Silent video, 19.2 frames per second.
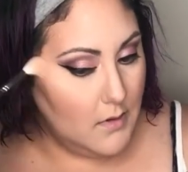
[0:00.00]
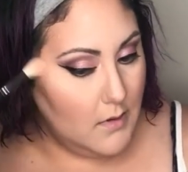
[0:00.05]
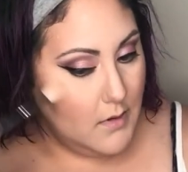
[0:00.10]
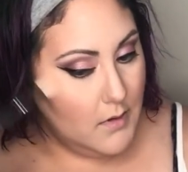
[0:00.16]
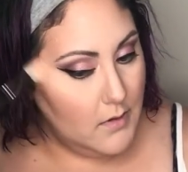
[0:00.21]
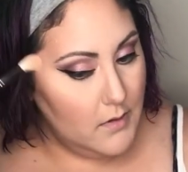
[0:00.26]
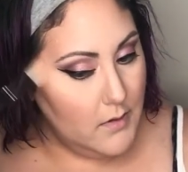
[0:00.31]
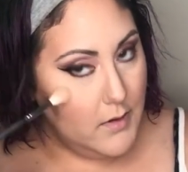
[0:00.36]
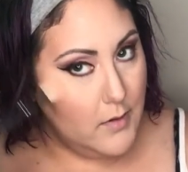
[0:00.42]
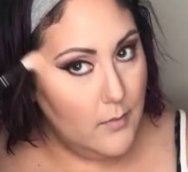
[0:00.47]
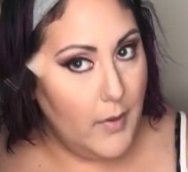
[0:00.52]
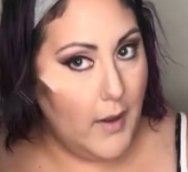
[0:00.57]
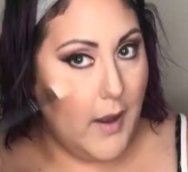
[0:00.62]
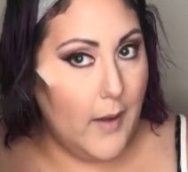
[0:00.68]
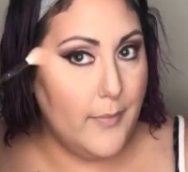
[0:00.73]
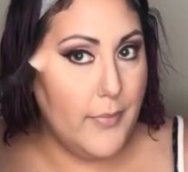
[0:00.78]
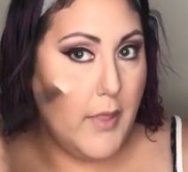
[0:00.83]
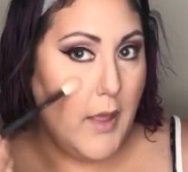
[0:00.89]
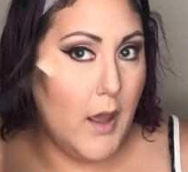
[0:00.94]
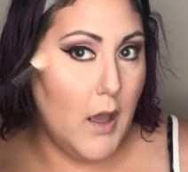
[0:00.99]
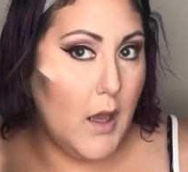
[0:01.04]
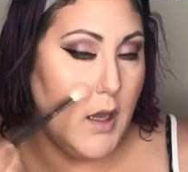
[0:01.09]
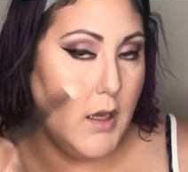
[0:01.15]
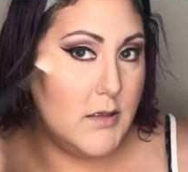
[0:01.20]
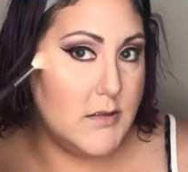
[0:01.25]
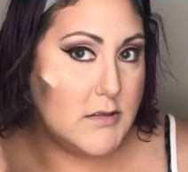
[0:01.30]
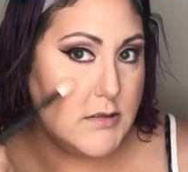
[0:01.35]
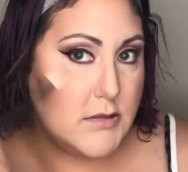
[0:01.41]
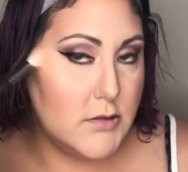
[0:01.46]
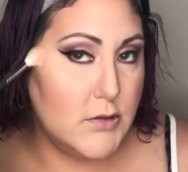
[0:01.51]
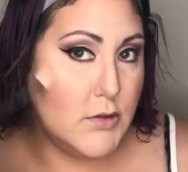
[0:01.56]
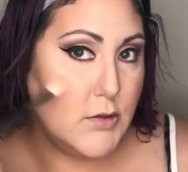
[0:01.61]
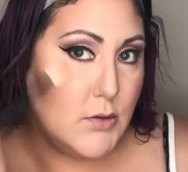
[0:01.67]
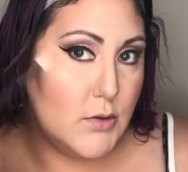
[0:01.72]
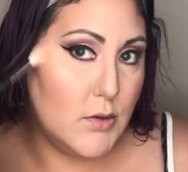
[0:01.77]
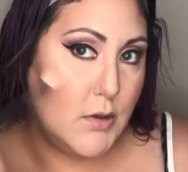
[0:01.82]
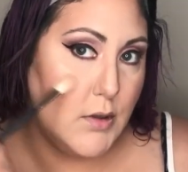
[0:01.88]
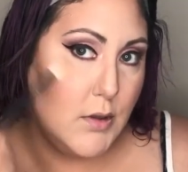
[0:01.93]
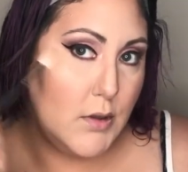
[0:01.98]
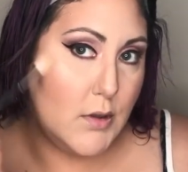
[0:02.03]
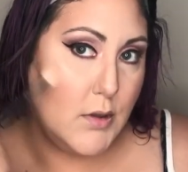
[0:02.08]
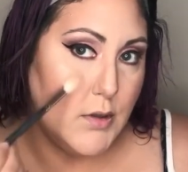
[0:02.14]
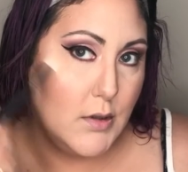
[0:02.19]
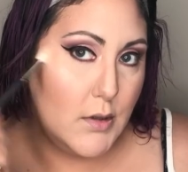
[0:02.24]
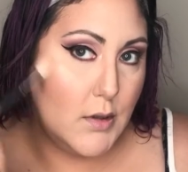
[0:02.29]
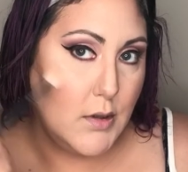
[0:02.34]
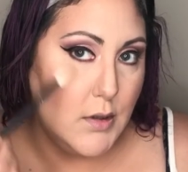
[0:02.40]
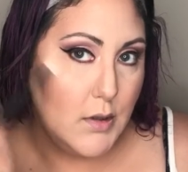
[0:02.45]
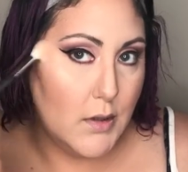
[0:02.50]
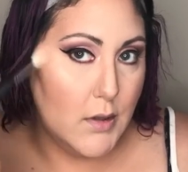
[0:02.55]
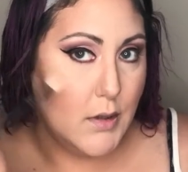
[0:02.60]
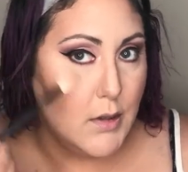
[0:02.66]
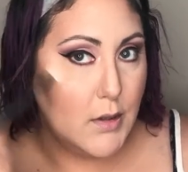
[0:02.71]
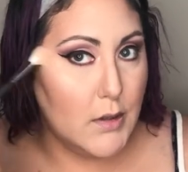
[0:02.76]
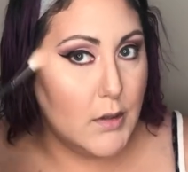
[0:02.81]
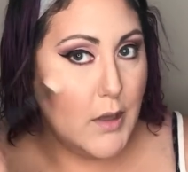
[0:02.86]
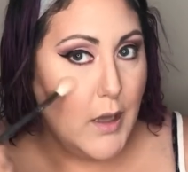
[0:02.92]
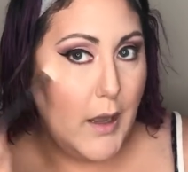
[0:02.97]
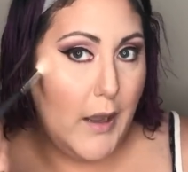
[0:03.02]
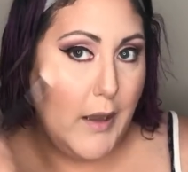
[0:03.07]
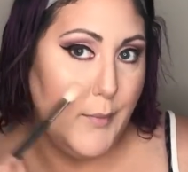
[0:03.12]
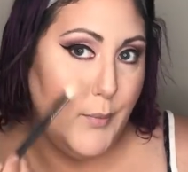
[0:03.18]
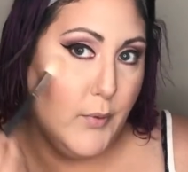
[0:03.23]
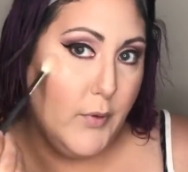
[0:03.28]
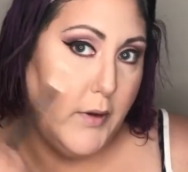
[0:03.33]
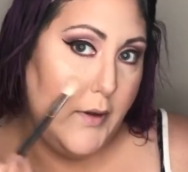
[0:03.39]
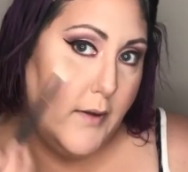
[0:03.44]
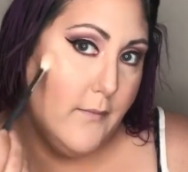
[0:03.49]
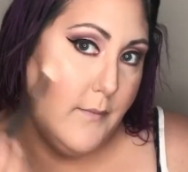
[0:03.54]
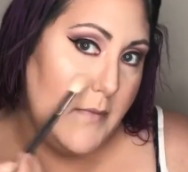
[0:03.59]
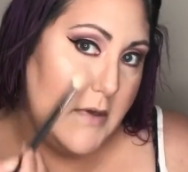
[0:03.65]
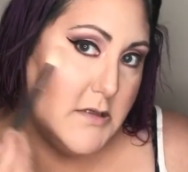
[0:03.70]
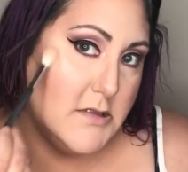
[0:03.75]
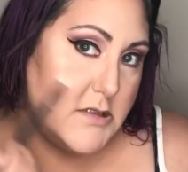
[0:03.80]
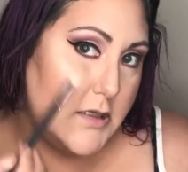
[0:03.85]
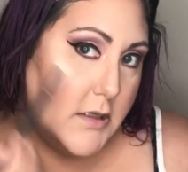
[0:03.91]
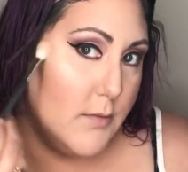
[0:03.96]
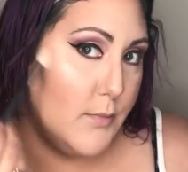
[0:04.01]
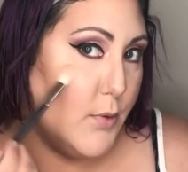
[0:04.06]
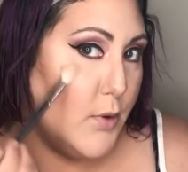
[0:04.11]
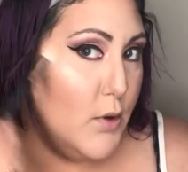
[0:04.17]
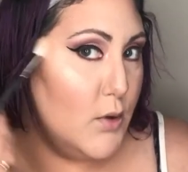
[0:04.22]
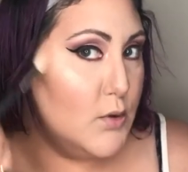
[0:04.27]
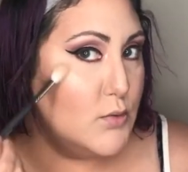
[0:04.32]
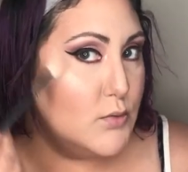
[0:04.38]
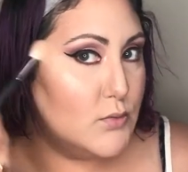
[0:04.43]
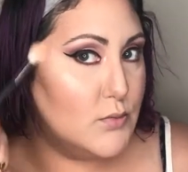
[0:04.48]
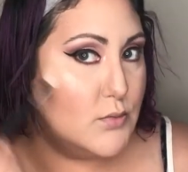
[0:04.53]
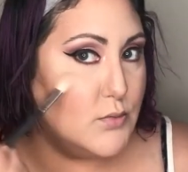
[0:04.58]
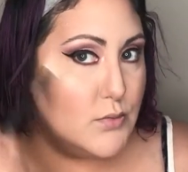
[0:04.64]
And then pop that onto the high point of my cheekbone.